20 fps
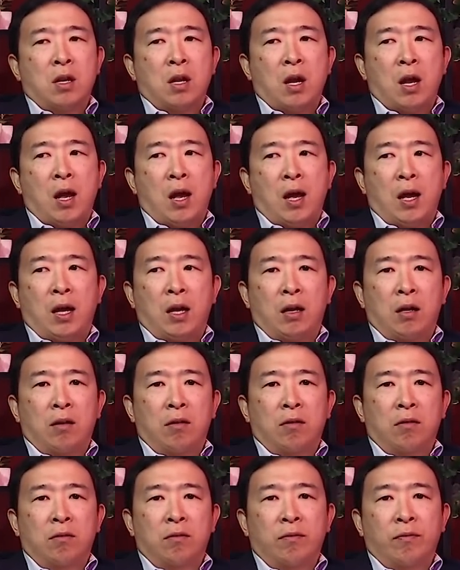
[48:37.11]
Uh,
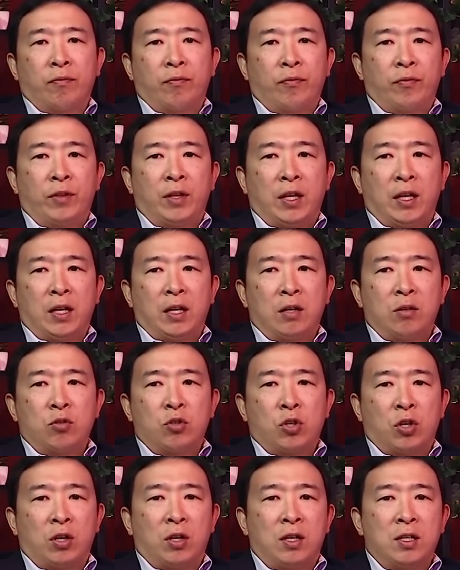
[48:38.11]
the
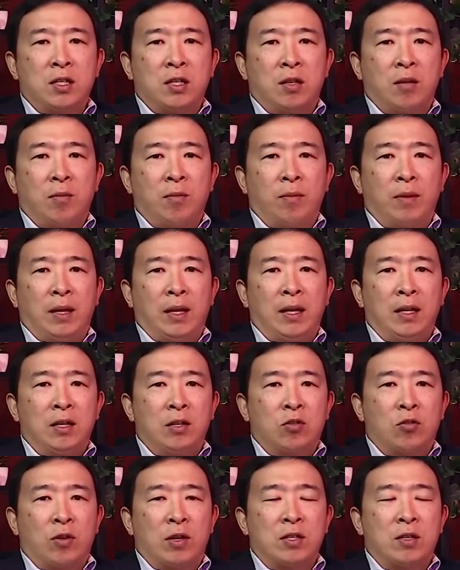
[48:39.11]
journalism
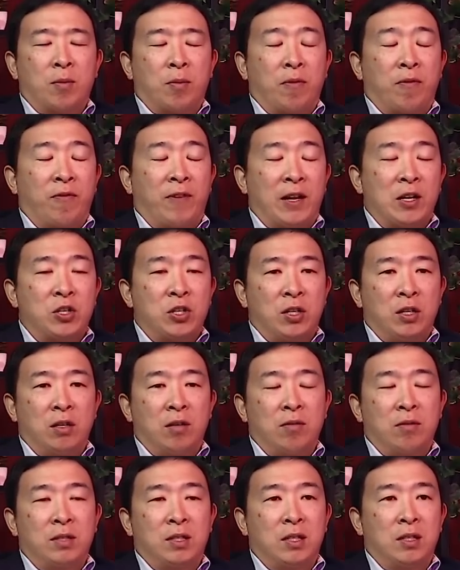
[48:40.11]
industry as a
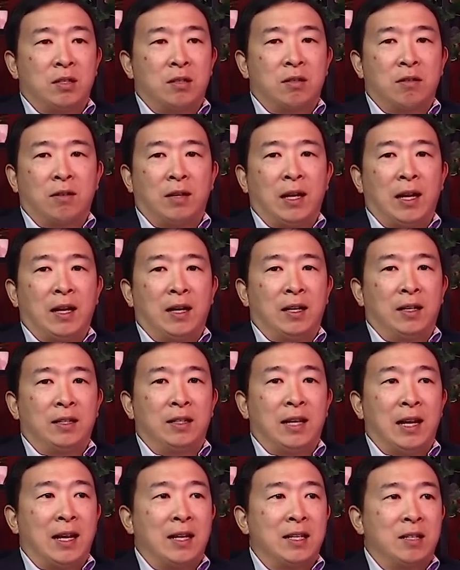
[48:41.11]
profession is just getting
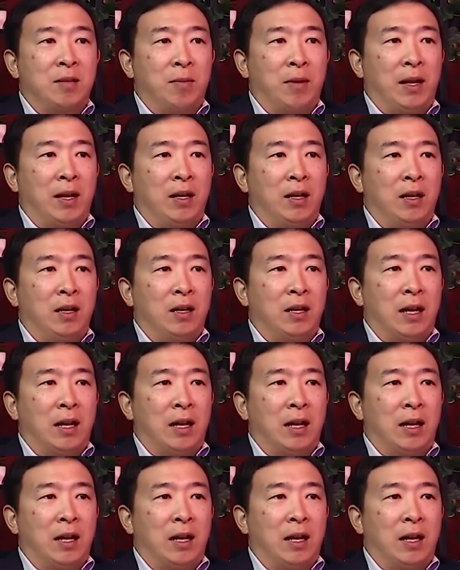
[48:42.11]
decimated.